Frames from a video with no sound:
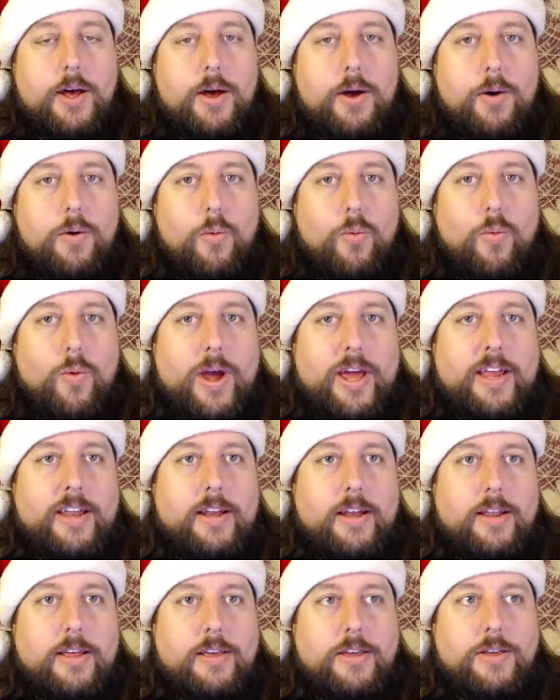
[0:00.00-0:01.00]

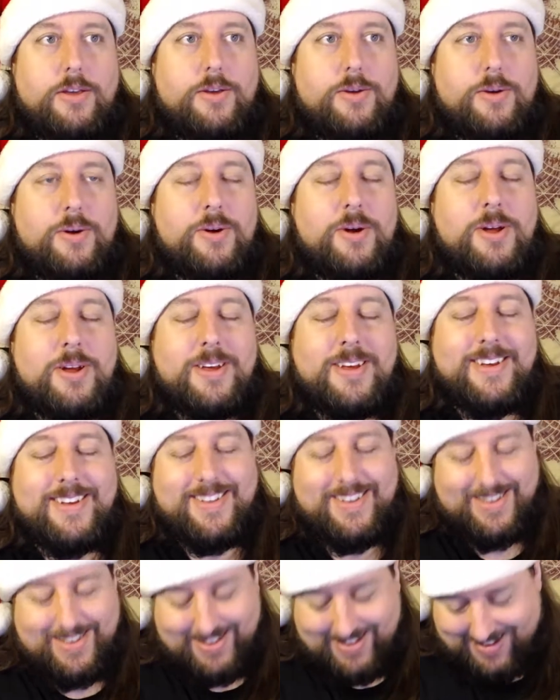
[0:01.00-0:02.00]
when you...
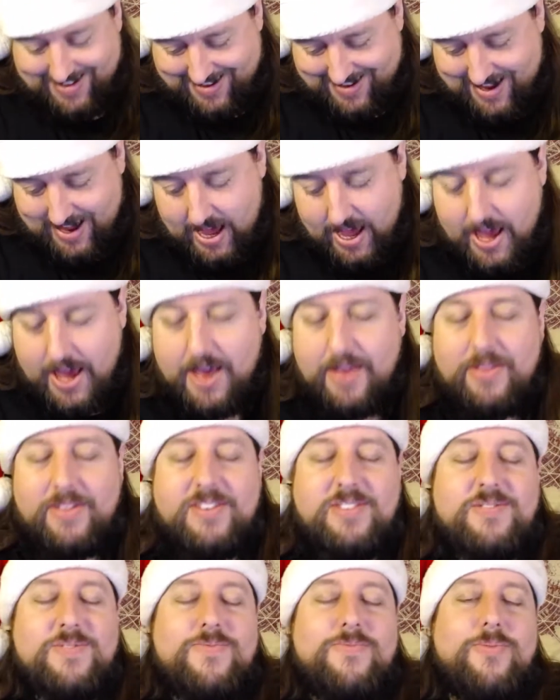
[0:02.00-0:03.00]

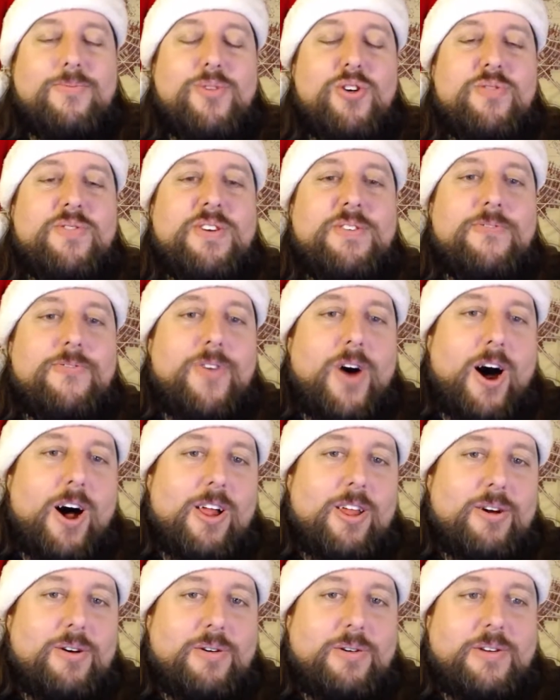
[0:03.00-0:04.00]
This movie
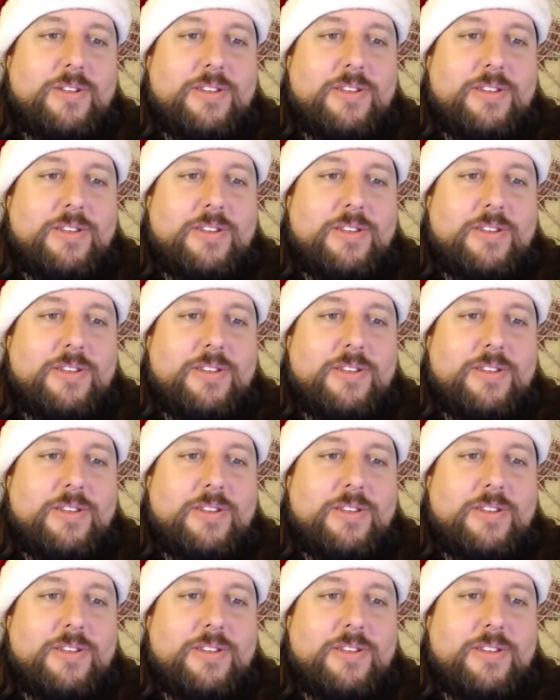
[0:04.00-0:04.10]
followed